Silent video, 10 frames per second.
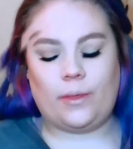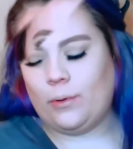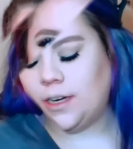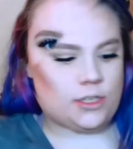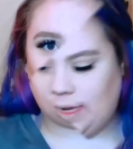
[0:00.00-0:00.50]

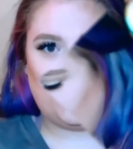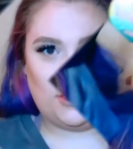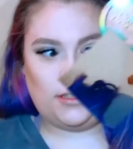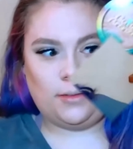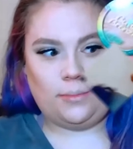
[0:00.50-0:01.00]
same
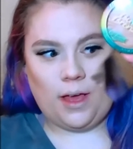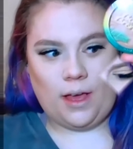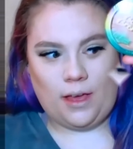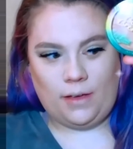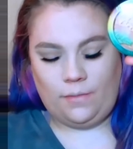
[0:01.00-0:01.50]
bronzer, just
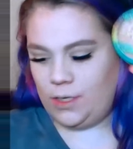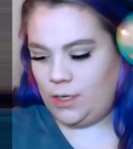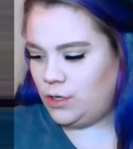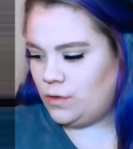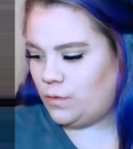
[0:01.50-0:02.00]
the
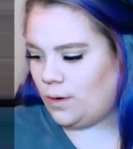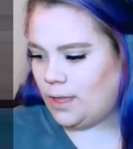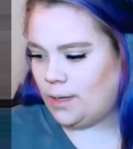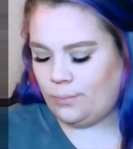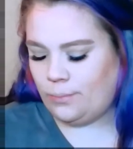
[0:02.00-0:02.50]
Physicians
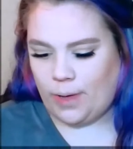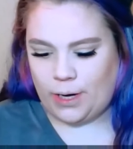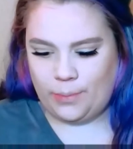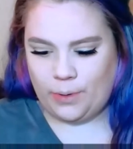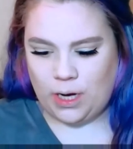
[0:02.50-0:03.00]
Formula
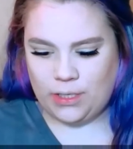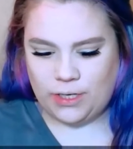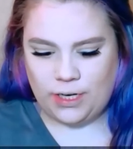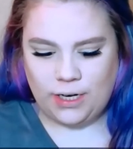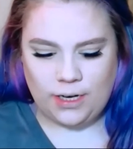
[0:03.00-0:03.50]
Butter
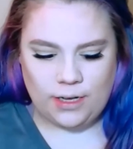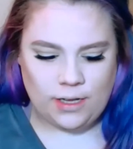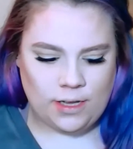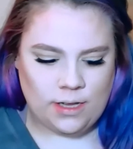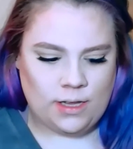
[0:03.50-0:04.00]
Bronzer.
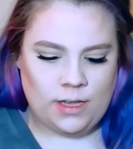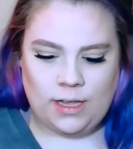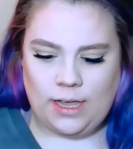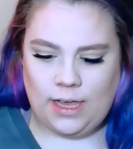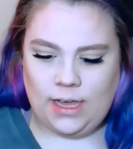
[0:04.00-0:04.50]

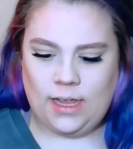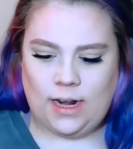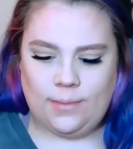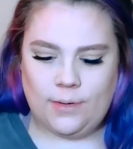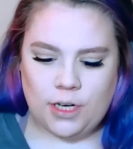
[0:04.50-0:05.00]

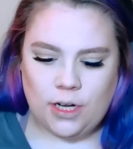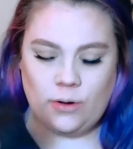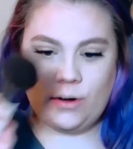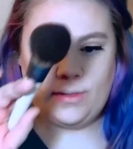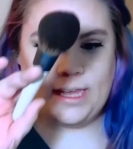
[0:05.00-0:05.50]
And I'm just
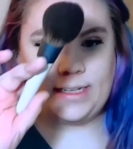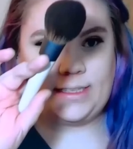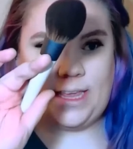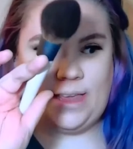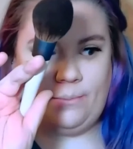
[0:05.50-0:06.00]
going to go in with
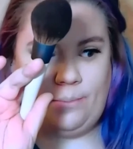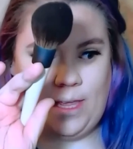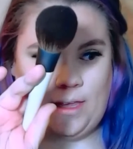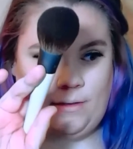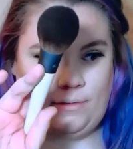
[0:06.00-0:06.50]
that same
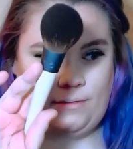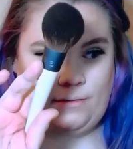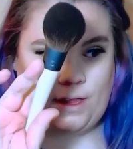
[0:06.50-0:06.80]
big